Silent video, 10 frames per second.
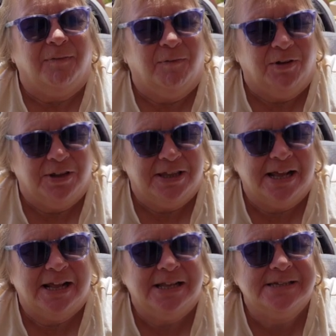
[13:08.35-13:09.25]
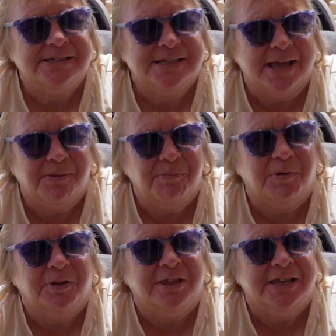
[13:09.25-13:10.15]
What else I'm
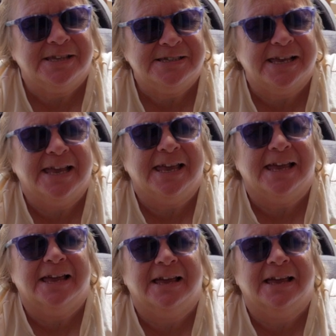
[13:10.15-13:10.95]
going to say?